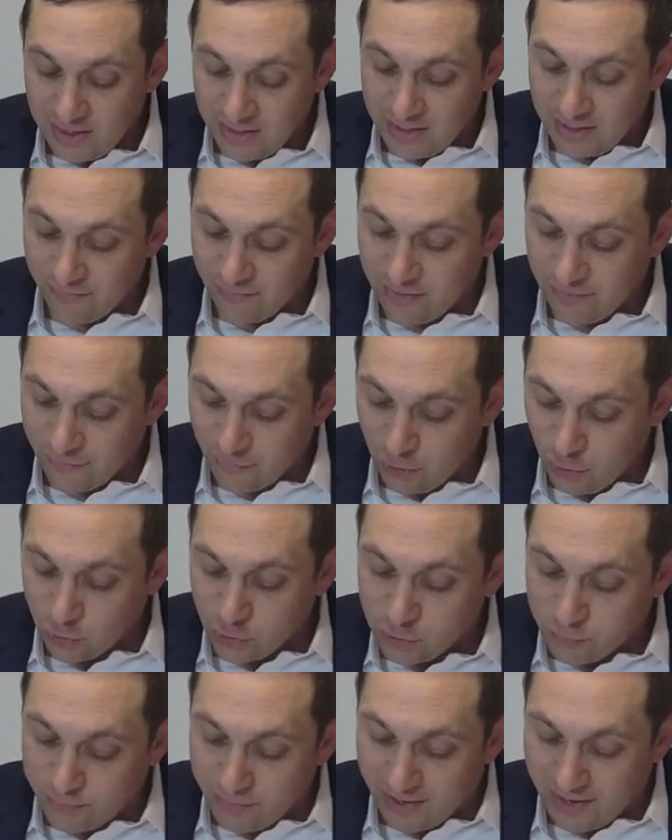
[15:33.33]
even if it
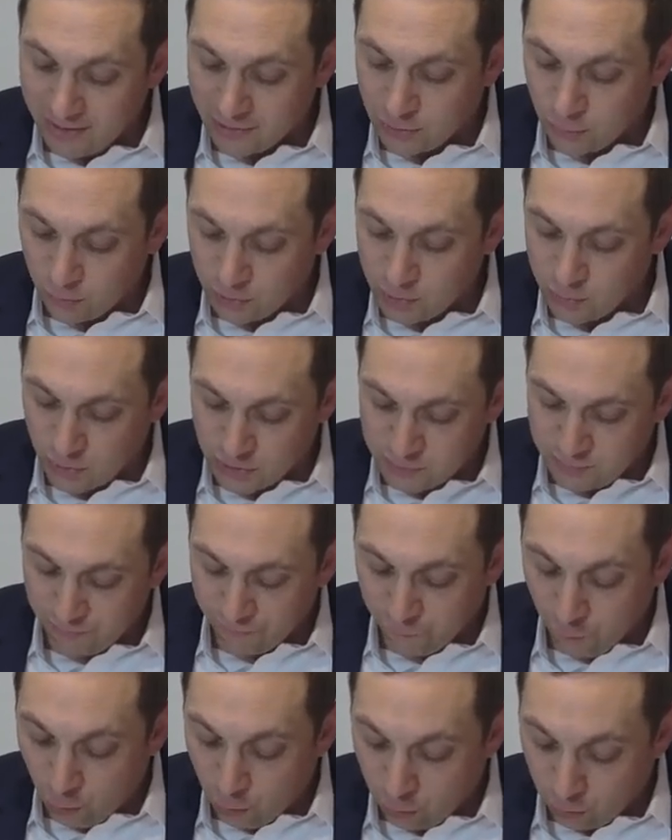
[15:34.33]
goes back to what it was
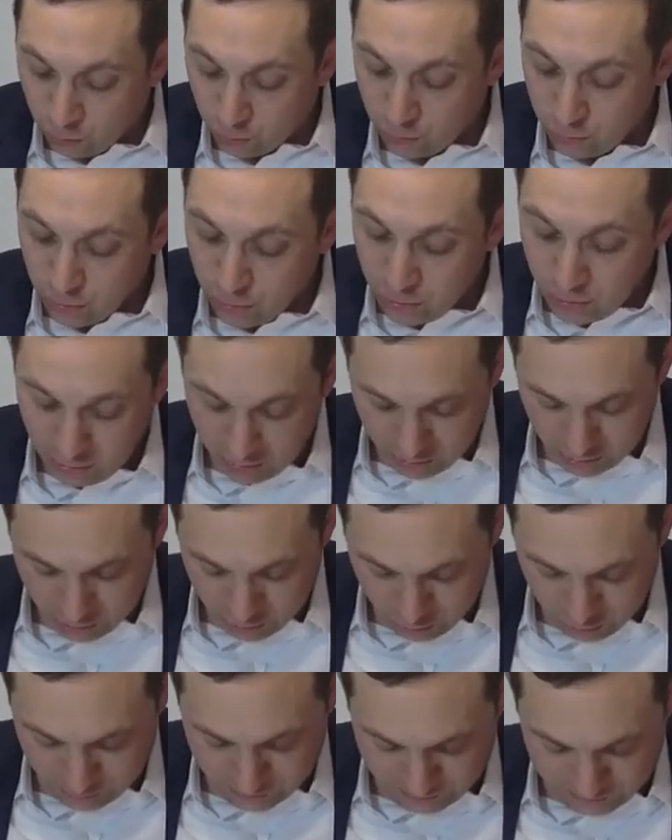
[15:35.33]
before,
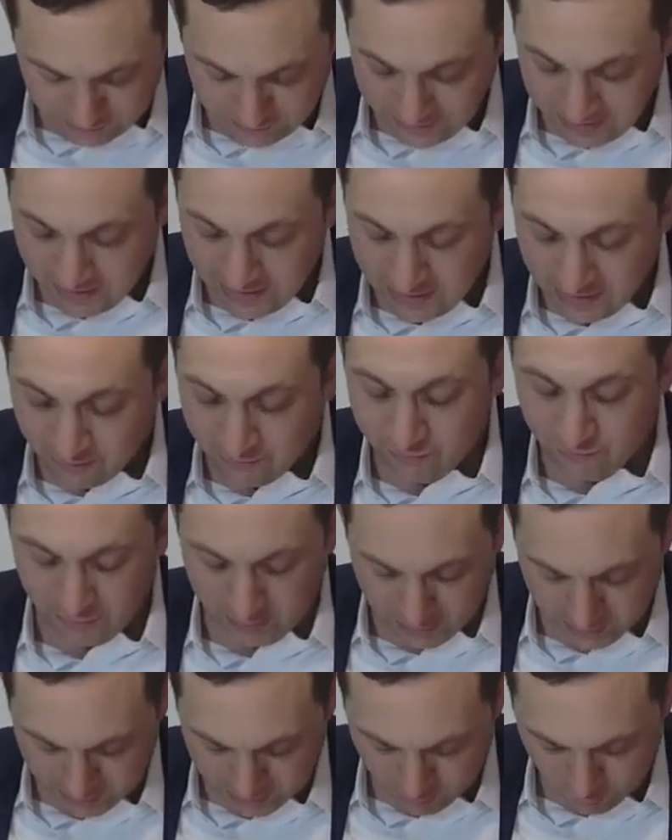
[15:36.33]
you still have
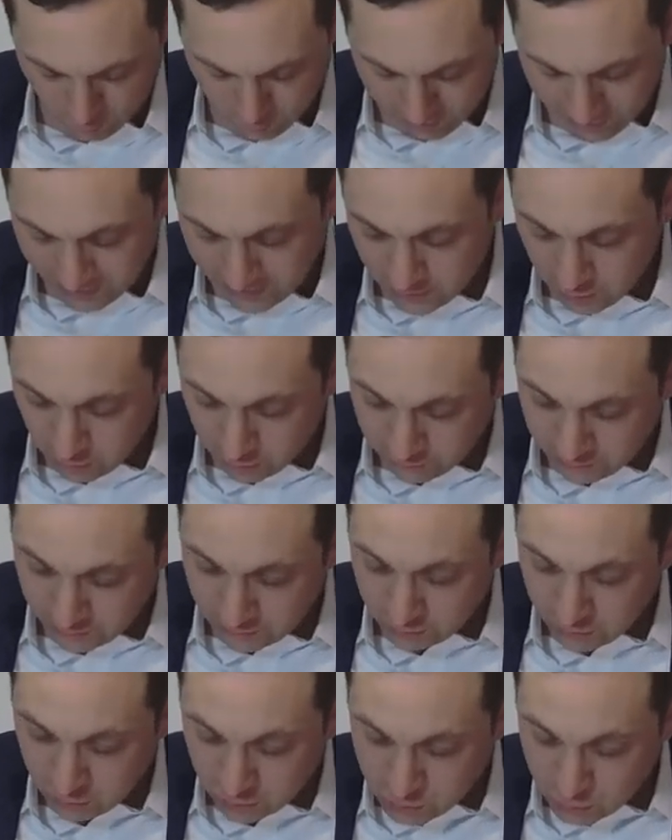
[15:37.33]
a raya
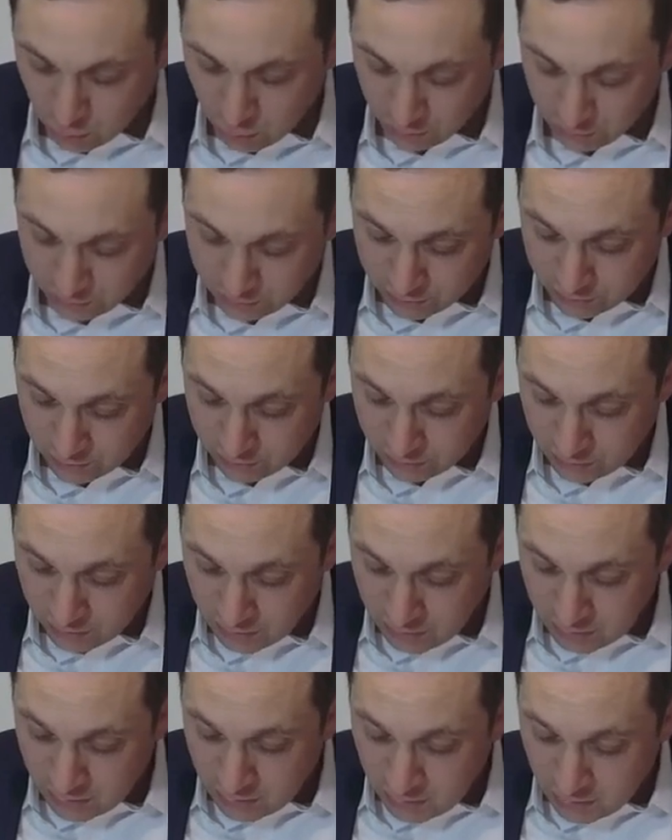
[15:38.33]
that it does work.
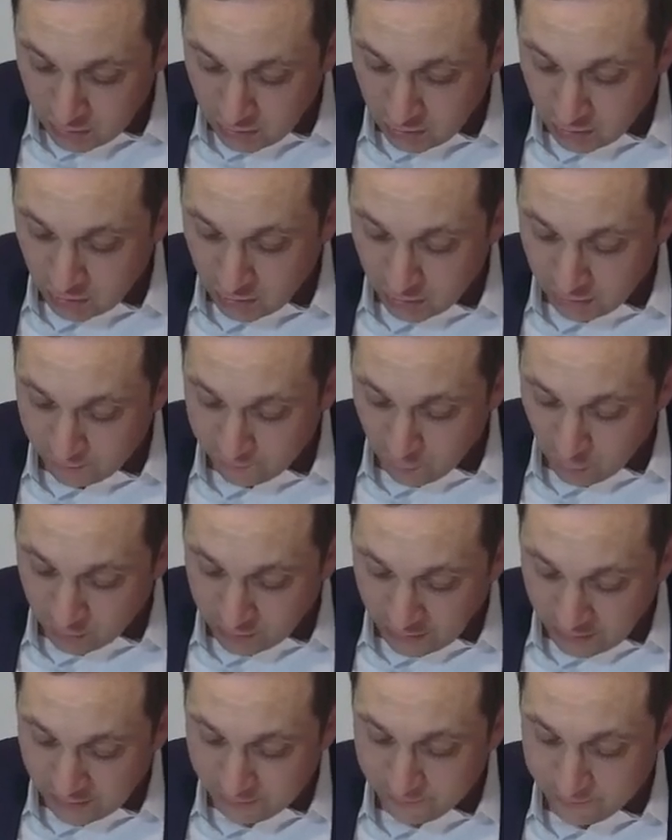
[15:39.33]
Uh,
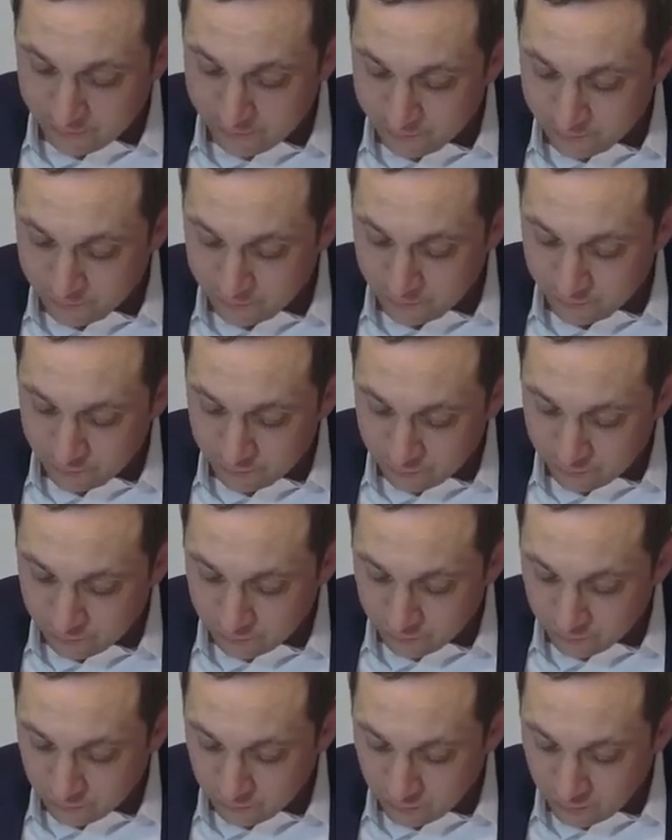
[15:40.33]
okay.
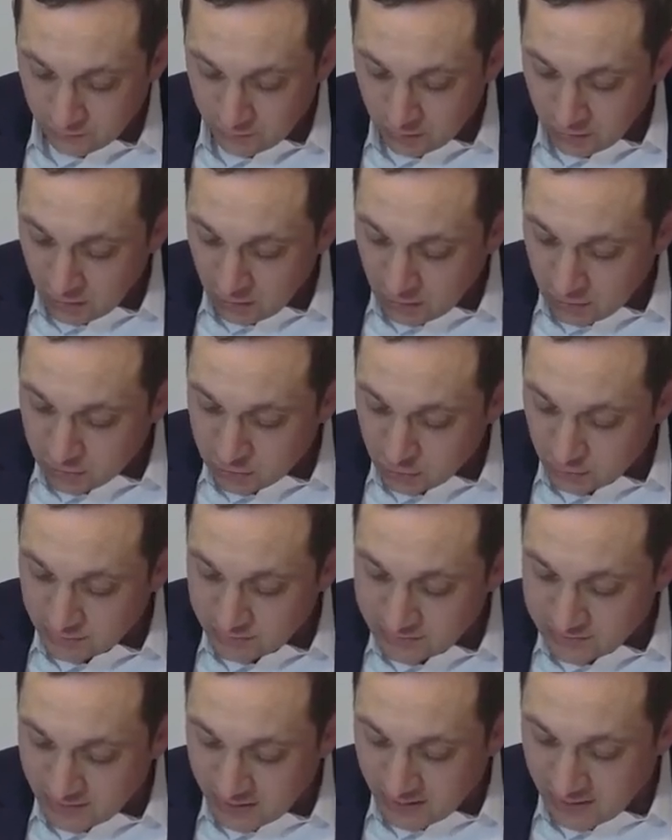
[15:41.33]
So he
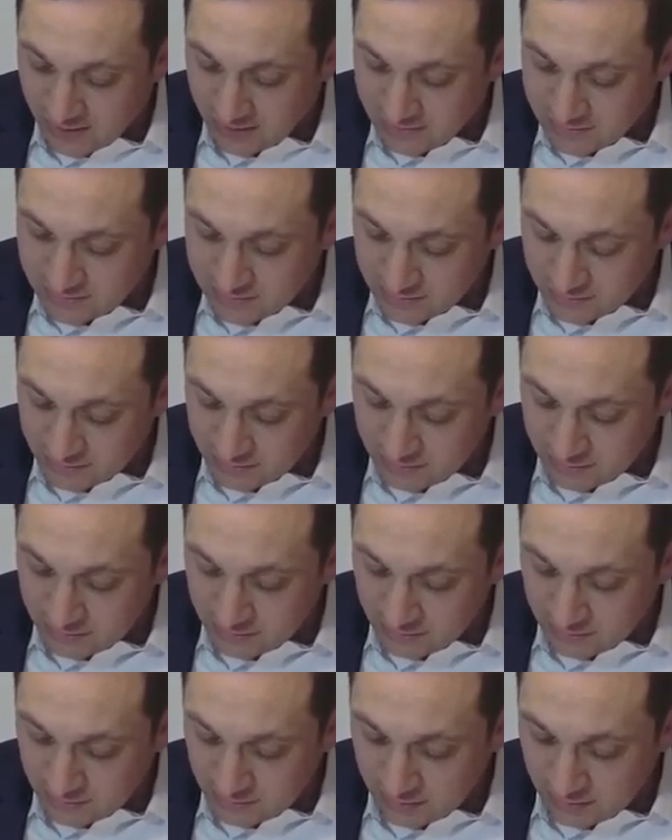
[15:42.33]
says,
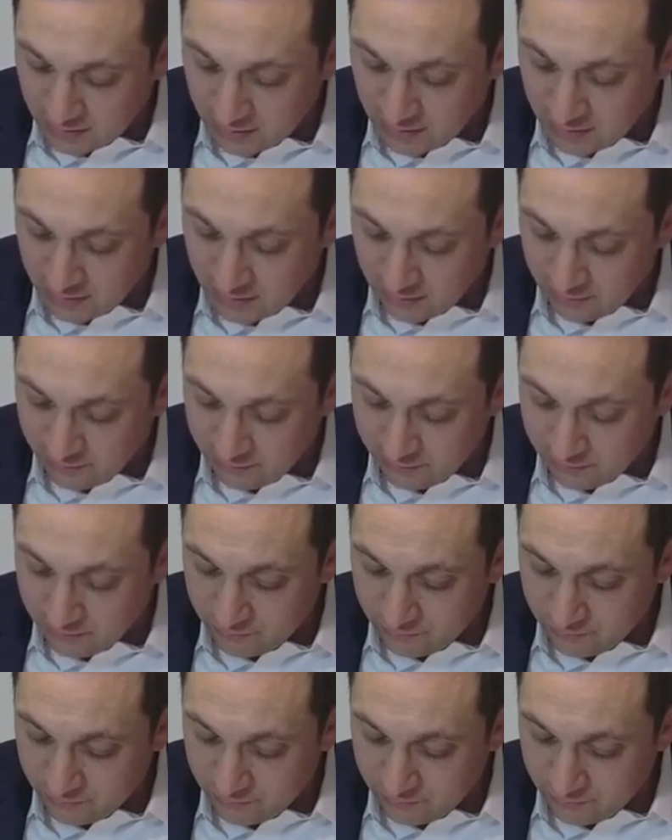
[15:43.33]
uh,